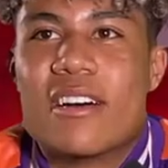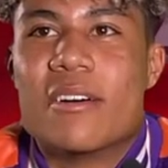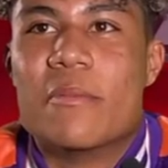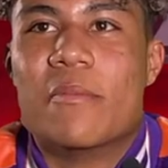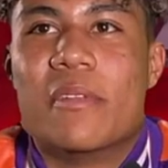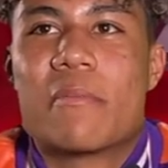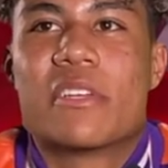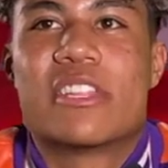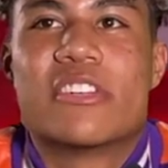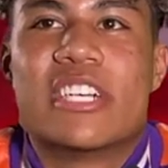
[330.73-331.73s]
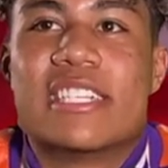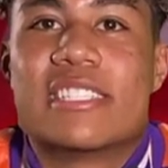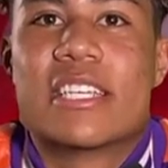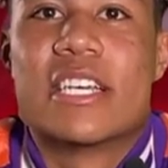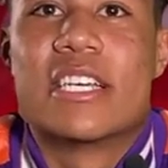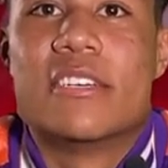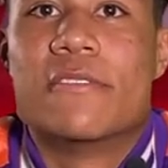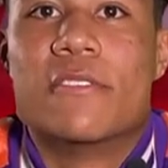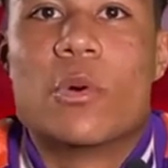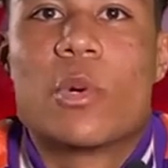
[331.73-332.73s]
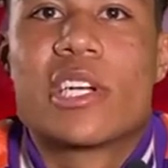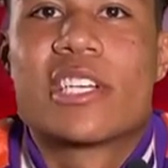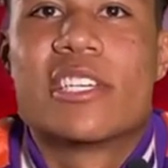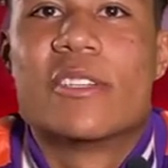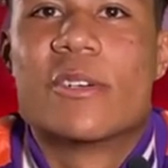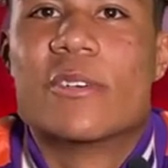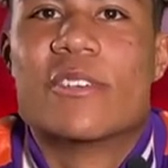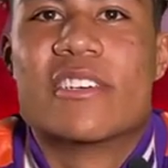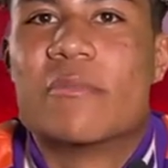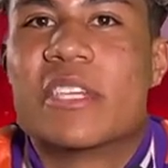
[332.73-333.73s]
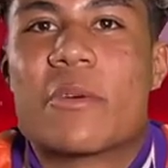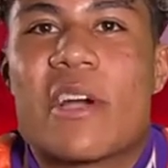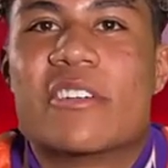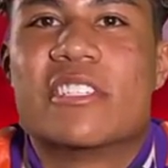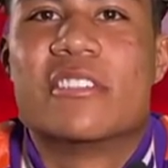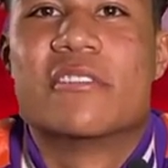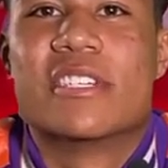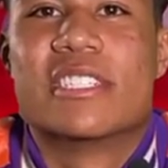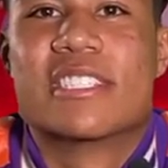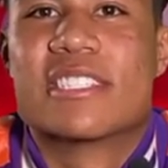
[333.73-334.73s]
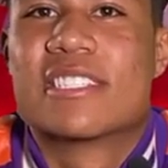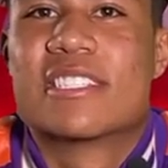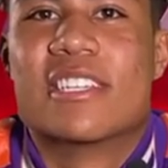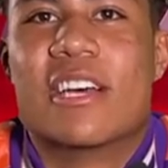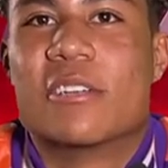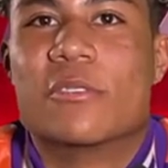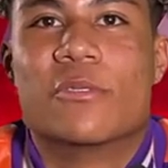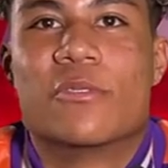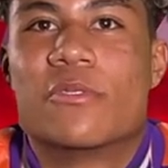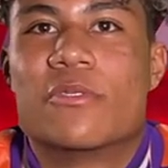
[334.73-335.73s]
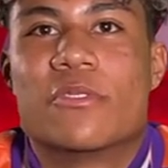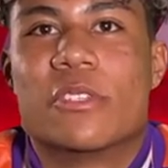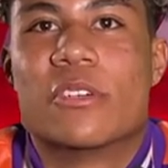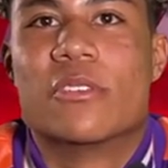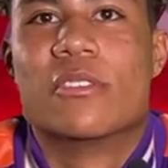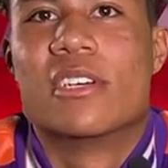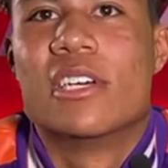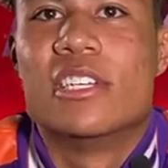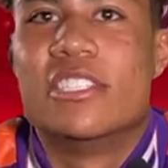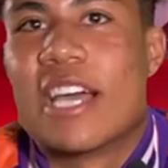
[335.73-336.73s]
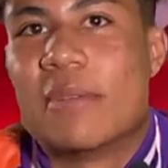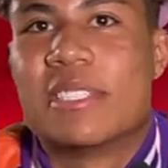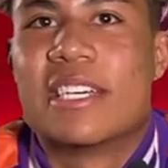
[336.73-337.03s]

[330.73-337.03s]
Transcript: Um, number three, I'd say footwork. You know, being a wide receiver, it's a lot of, you know, jab